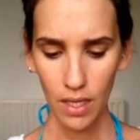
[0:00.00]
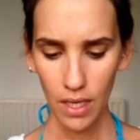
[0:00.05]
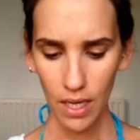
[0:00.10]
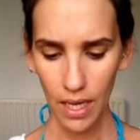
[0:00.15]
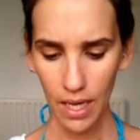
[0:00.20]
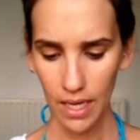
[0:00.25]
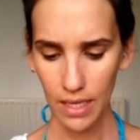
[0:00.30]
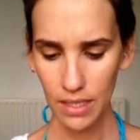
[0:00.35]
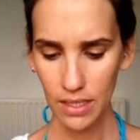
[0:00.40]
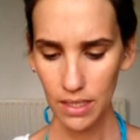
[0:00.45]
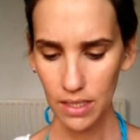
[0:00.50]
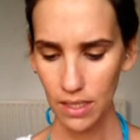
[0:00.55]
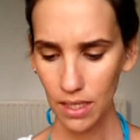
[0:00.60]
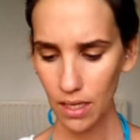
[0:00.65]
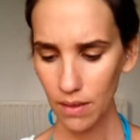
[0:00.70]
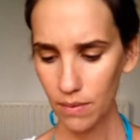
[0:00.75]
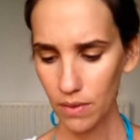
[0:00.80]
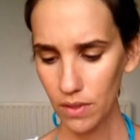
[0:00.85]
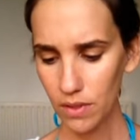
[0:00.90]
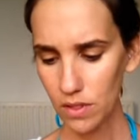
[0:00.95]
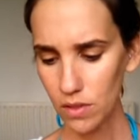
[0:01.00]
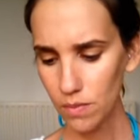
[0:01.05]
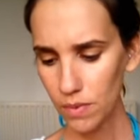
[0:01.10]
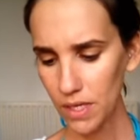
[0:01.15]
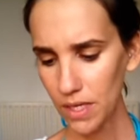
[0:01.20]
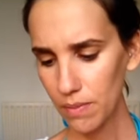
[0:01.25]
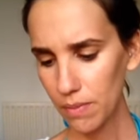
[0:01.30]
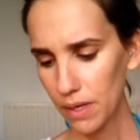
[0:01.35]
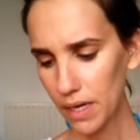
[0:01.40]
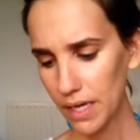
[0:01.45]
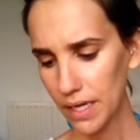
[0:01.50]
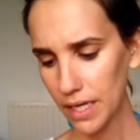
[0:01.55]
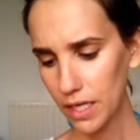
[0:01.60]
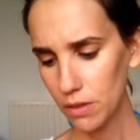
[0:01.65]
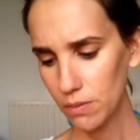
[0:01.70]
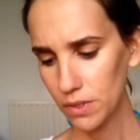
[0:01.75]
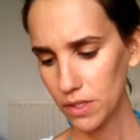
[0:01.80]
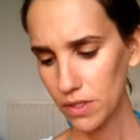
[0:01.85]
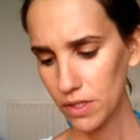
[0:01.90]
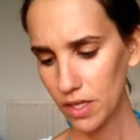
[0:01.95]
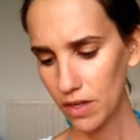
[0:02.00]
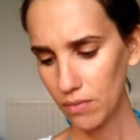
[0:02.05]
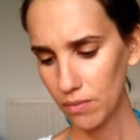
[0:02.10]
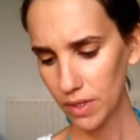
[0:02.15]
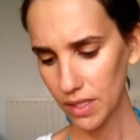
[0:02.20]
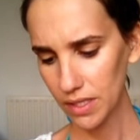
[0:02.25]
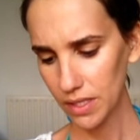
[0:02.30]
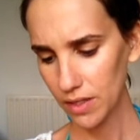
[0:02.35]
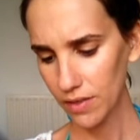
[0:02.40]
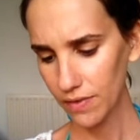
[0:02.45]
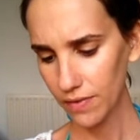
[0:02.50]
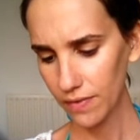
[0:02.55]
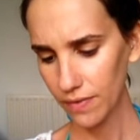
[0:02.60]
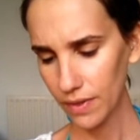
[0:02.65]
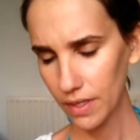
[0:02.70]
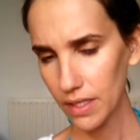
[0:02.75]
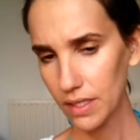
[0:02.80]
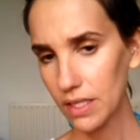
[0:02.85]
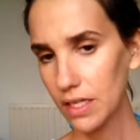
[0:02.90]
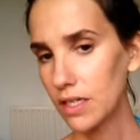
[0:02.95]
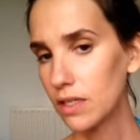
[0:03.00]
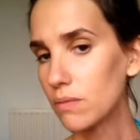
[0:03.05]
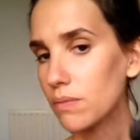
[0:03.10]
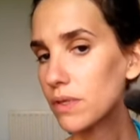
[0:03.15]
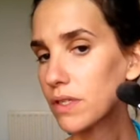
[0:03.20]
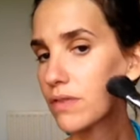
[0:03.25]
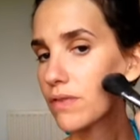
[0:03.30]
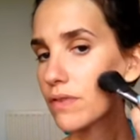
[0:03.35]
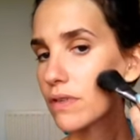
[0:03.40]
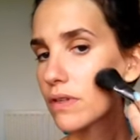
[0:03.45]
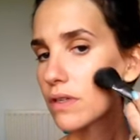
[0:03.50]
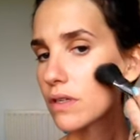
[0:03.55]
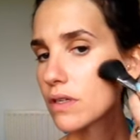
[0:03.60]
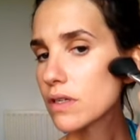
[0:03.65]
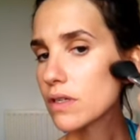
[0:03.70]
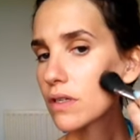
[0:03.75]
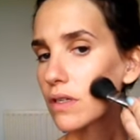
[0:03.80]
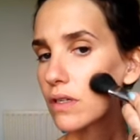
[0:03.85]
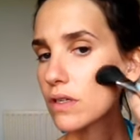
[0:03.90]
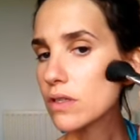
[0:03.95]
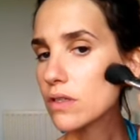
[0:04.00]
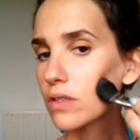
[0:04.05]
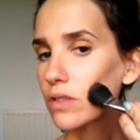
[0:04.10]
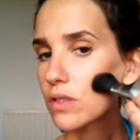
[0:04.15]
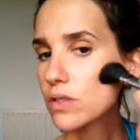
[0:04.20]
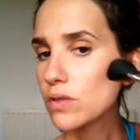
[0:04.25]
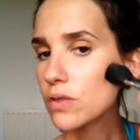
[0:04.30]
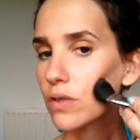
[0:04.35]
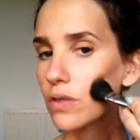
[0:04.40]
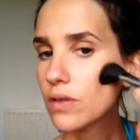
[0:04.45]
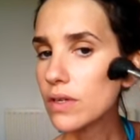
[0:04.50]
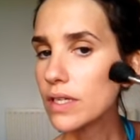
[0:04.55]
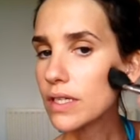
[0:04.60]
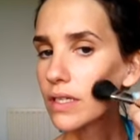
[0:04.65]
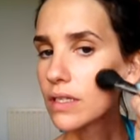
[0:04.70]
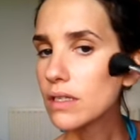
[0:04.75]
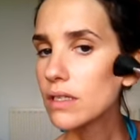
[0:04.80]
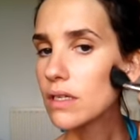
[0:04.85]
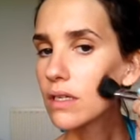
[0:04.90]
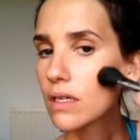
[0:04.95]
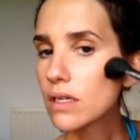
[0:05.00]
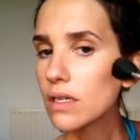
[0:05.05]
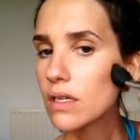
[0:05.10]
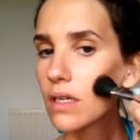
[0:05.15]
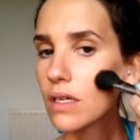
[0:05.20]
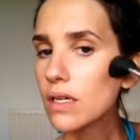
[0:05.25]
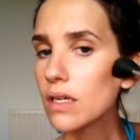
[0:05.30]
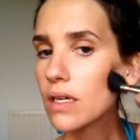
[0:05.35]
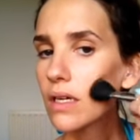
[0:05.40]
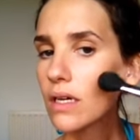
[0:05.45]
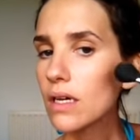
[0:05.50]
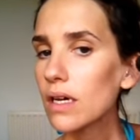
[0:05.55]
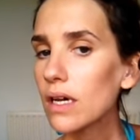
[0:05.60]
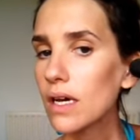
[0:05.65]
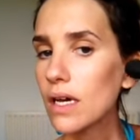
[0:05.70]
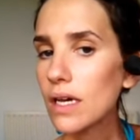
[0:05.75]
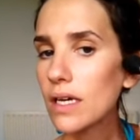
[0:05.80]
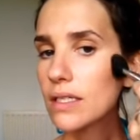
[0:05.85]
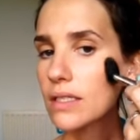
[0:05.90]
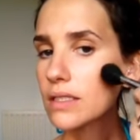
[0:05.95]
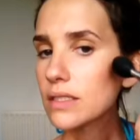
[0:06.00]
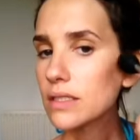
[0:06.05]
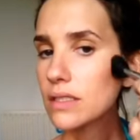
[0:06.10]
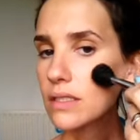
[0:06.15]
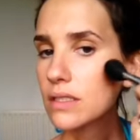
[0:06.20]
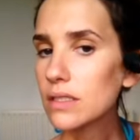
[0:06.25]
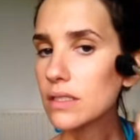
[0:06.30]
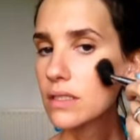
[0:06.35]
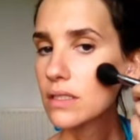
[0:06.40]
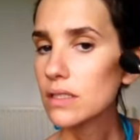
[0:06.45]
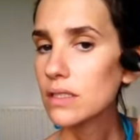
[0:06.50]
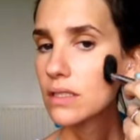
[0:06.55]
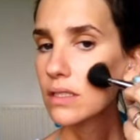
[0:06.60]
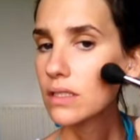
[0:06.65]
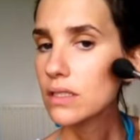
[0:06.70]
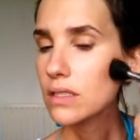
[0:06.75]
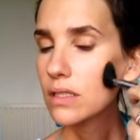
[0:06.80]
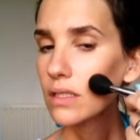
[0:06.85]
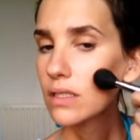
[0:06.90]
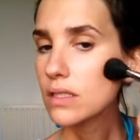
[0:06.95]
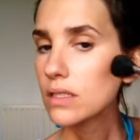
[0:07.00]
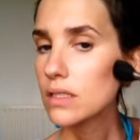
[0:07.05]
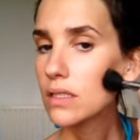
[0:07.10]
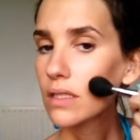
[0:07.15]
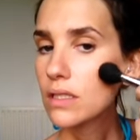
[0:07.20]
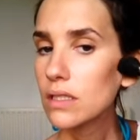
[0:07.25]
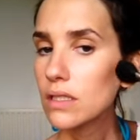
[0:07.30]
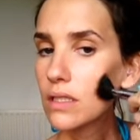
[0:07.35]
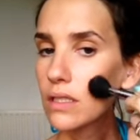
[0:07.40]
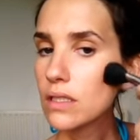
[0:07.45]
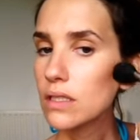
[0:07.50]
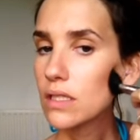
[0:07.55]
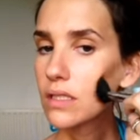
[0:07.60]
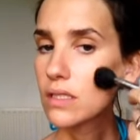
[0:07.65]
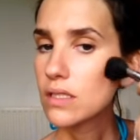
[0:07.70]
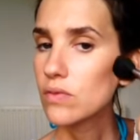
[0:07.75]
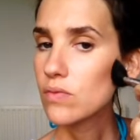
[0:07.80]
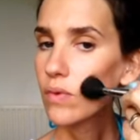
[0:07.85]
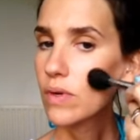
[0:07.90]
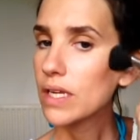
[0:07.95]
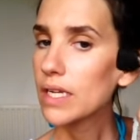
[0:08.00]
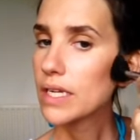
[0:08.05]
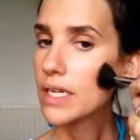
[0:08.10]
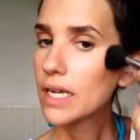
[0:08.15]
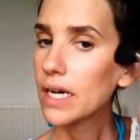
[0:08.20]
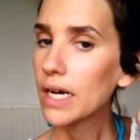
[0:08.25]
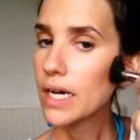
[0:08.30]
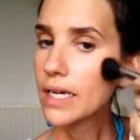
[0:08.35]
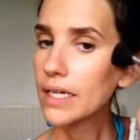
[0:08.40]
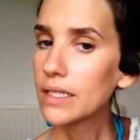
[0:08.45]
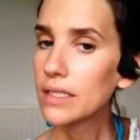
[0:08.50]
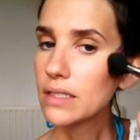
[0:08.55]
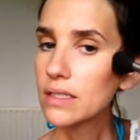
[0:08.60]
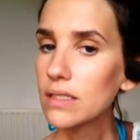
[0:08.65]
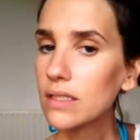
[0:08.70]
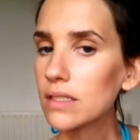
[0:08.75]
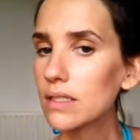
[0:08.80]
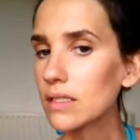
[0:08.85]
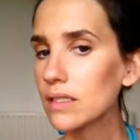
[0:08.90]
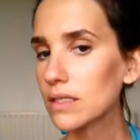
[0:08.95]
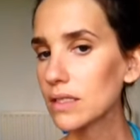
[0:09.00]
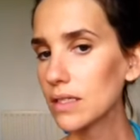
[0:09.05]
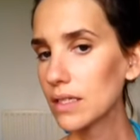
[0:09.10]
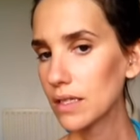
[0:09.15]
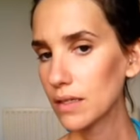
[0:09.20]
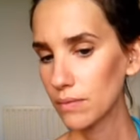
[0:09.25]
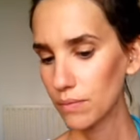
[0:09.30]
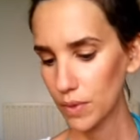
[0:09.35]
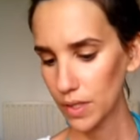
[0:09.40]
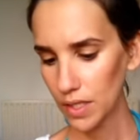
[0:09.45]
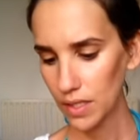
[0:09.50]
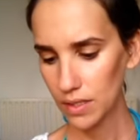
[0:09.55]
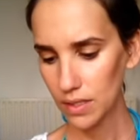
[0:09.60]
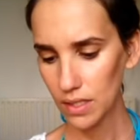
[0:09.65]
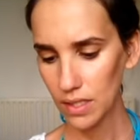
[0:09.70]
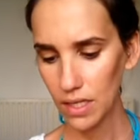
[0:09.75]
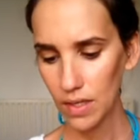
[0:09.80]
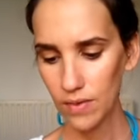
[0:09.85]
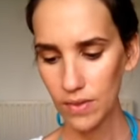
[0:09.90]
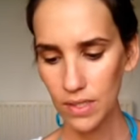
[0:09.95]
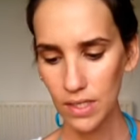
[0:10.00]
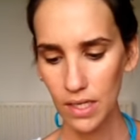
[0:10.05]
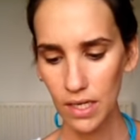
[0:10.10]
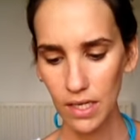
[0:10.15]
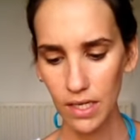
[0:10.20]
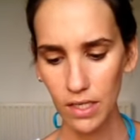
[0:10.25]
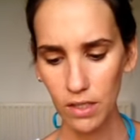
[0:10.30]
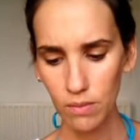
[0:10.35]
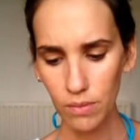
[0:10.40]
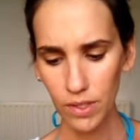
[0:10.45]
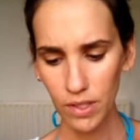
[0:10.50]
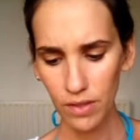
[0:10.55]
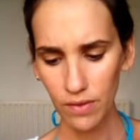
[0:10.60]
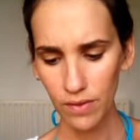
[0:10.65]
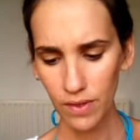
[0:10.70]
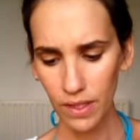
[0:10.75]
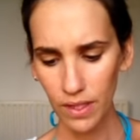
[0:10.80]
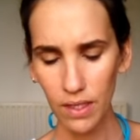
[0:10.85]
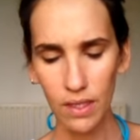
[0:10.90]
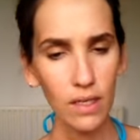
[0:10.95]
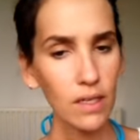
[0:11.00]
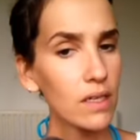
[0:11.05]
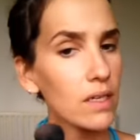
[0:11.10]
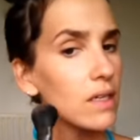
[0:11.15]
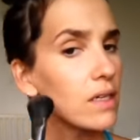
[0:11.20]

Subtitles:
And I'm going to be applying a little bit to give myself a little bit of contouring. And this is really nice because it gives a little bit of a